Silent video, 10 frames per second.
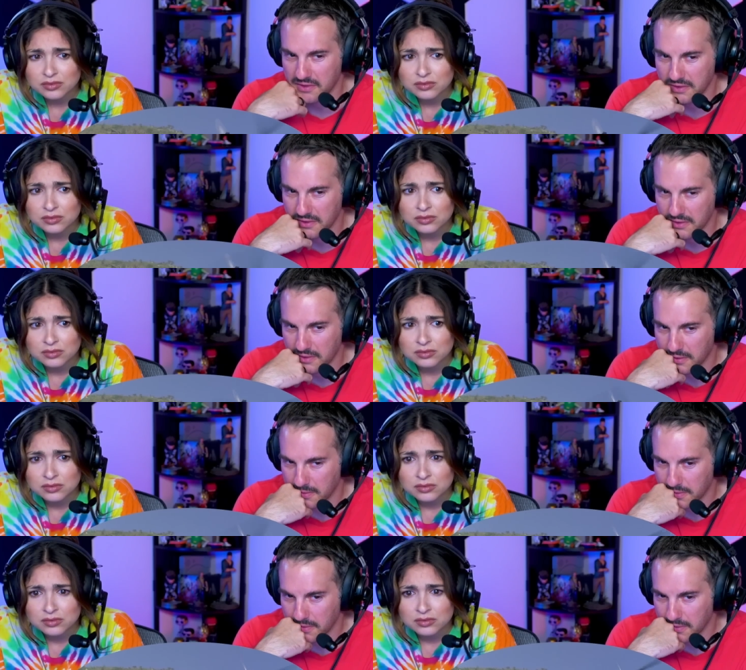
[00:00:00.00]

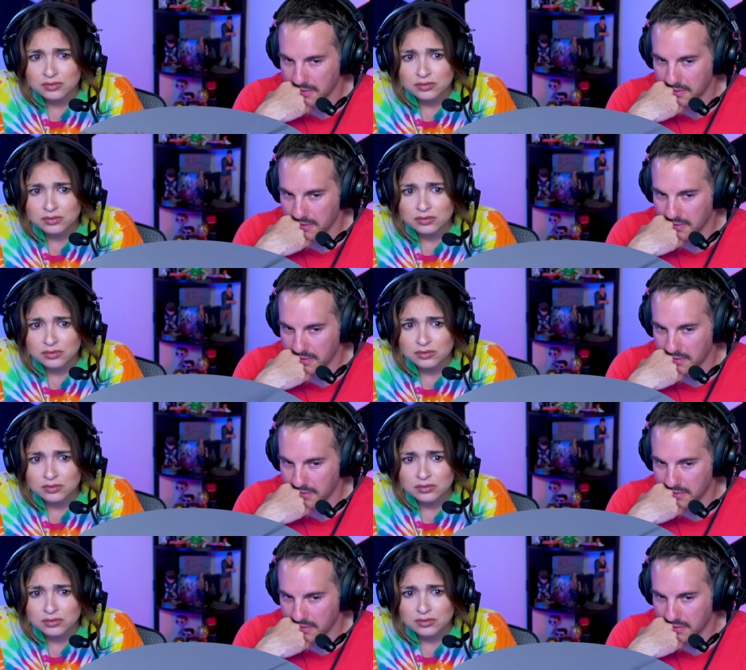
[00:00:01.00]

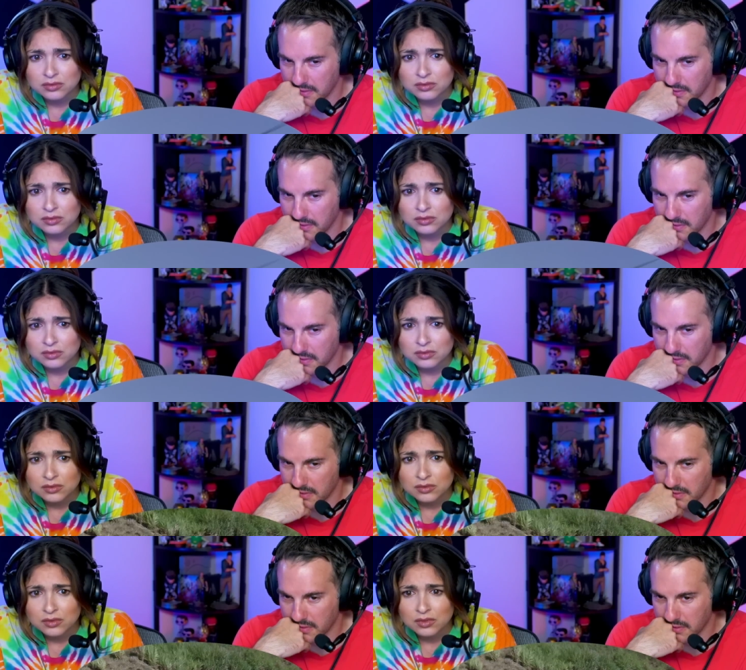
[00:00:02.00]

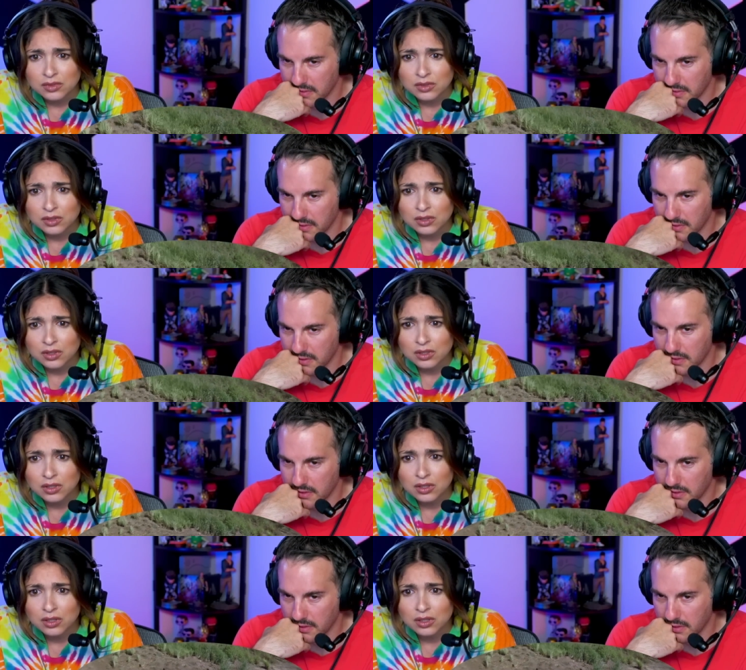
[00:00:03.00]
[no speech]